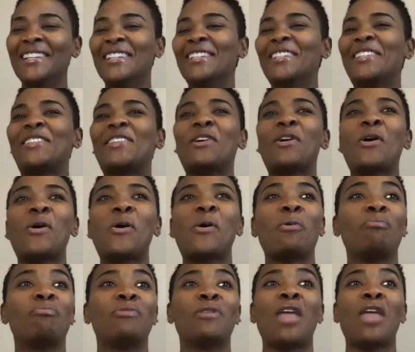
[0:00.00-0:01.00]

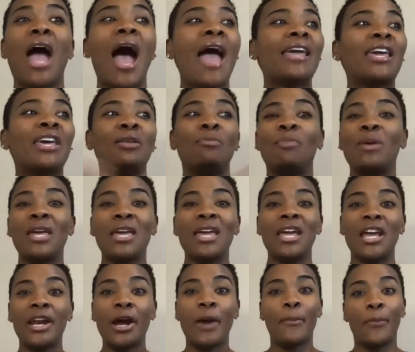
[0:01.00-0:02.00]
So I could be
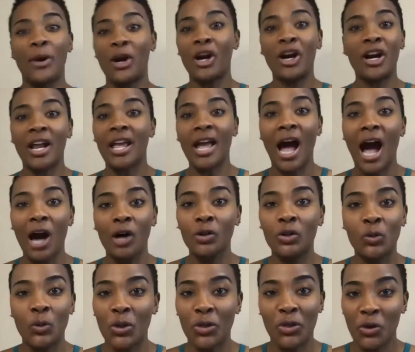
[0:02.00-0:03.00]
in a burning
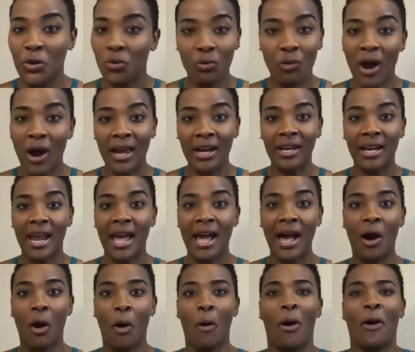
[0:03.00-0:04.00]
house with you right
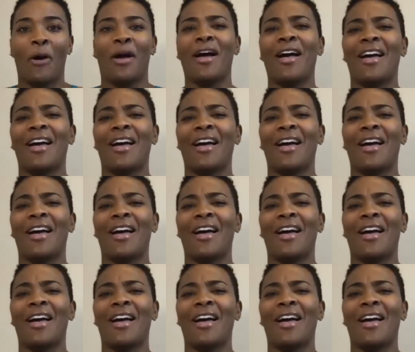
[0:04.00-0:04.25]
now.